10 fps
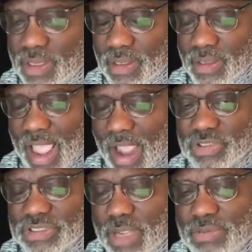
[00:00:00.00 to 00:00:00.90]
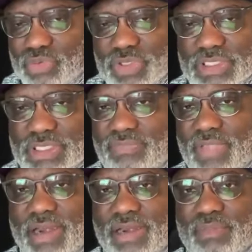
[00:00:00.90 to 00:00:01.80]
And I was able to receive
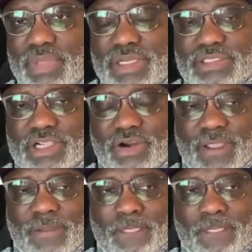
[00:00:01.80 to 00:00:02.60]
that in the military.